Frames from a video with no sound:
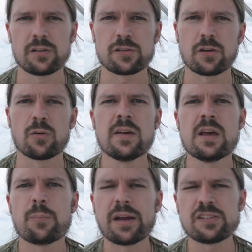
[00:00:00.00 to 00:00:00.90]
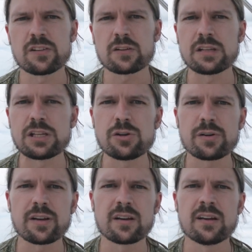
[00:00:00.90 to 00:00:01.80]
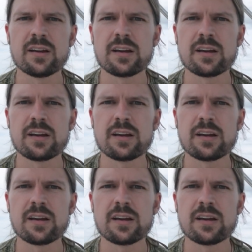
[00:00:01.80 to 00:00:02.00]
So basically you can,